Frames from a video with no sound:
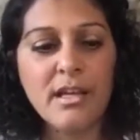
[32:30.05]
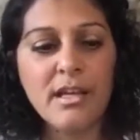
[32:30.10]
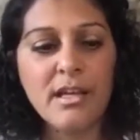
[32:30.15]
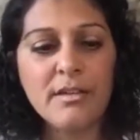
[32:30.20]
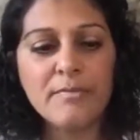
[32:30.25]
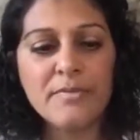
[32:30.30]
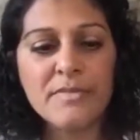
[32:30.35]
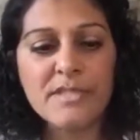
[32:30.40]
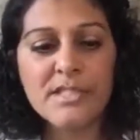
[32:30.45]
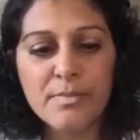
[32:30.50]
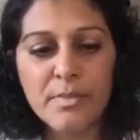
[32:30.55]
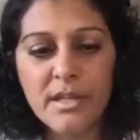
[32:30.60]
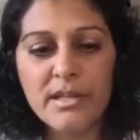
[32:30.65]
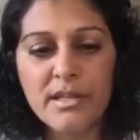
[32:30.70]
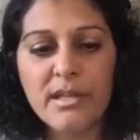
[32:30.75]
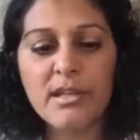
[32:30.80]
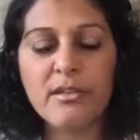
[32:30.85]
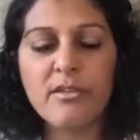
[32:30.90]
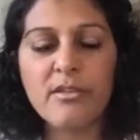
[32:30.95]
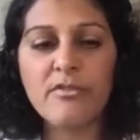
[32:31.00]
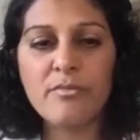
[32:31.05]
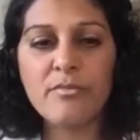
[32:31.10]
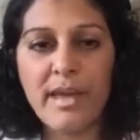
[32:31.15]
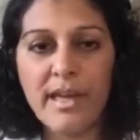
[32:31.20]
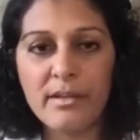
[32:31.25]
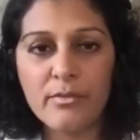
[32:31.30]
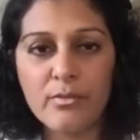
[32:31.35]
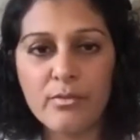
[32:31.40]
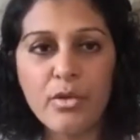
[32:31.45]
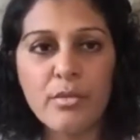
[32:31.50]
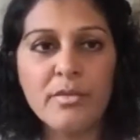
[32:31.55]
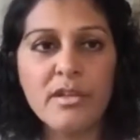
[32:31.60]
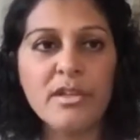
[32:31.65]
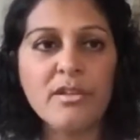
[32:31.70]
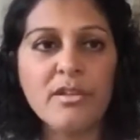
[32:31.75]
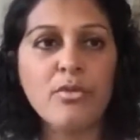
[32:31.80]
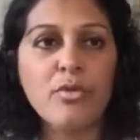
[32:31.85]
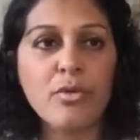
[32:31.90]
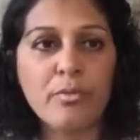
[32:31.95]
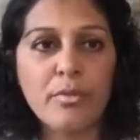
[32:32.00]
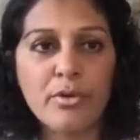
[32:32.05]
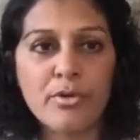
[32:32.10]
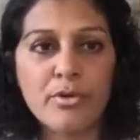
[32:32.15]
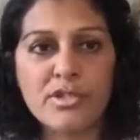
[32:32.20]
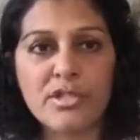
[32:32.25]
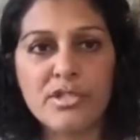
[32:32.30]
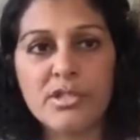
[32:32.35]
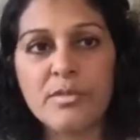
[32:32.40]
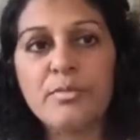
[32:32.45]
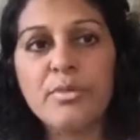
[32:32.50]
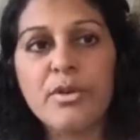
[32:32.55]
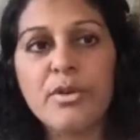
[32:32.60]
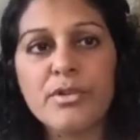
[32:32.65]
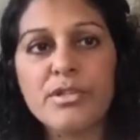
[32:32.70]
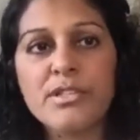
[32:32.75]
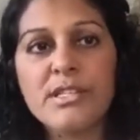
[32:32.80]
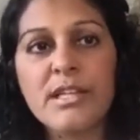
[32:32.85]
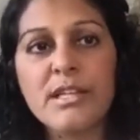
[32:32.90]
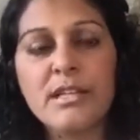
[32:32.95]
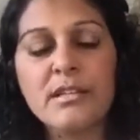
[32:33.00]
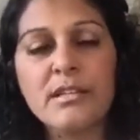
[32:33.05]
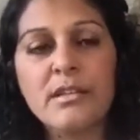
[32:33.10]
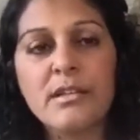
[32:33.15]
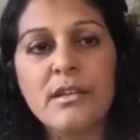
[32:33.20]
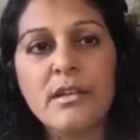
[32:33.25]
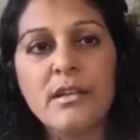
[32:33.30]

speaking of man, woman, or person to person.